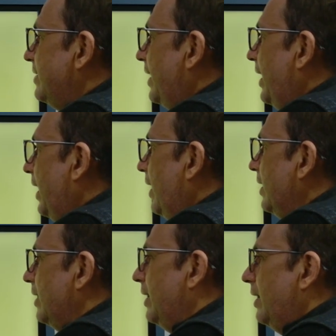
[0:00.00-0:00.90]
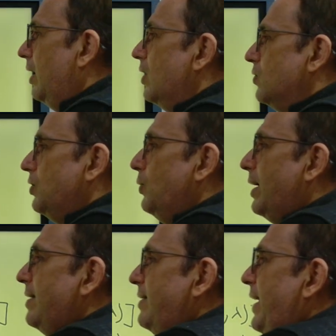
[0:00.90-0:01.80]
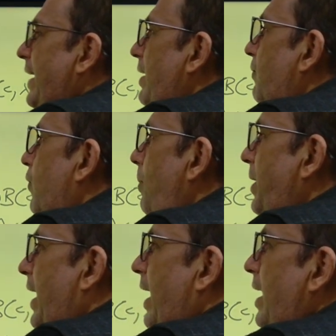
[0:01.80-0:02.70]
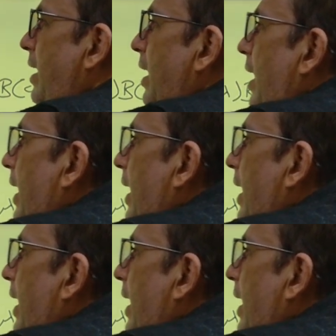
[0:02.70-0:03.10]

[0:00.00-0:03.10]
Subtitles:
is, so you can see from here,